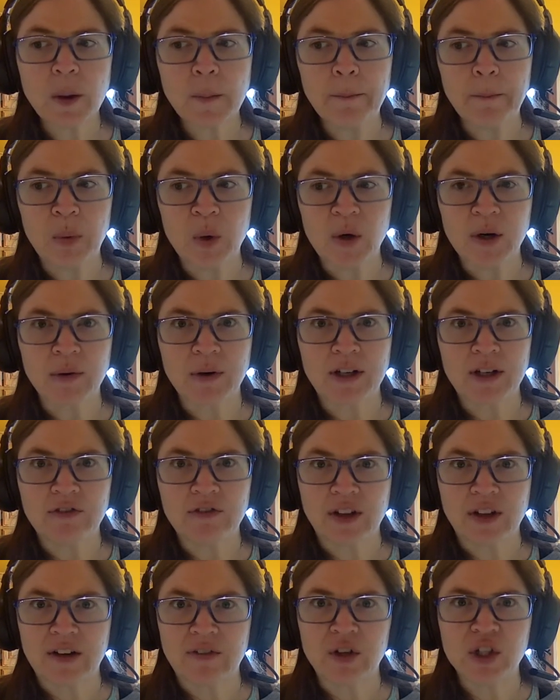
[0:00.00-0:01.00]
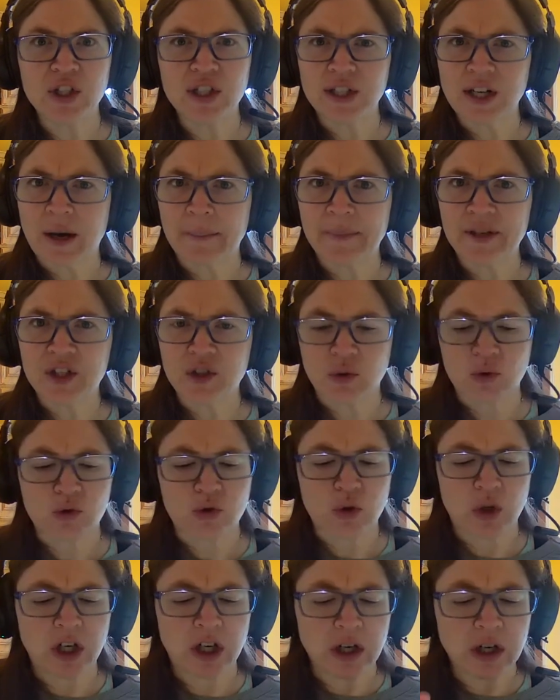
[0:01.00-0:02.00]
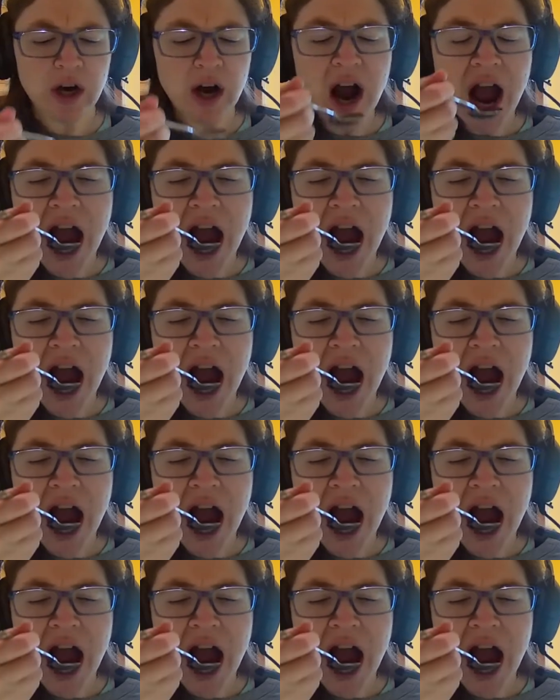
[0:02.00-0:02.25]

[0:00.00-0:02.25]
pork rind flavor to not be so strong.